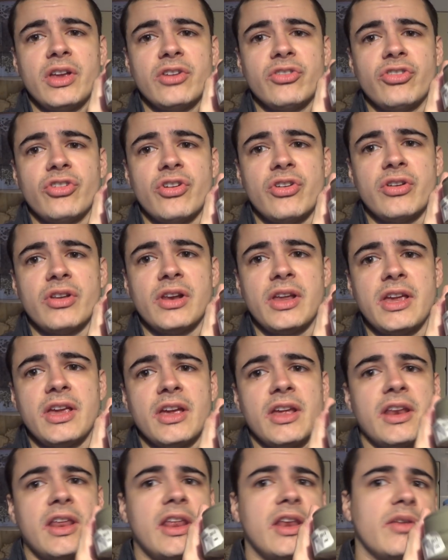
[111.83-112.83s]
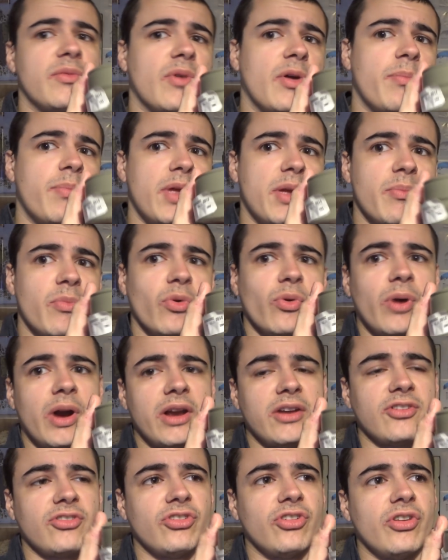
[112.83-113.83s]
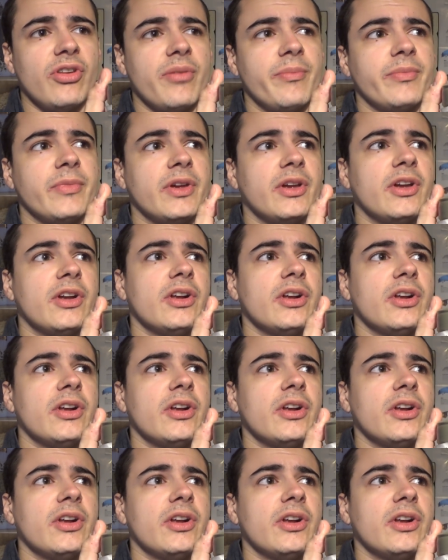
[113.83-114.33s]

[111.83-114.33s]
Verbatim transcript: internally, and then a bit more added to them,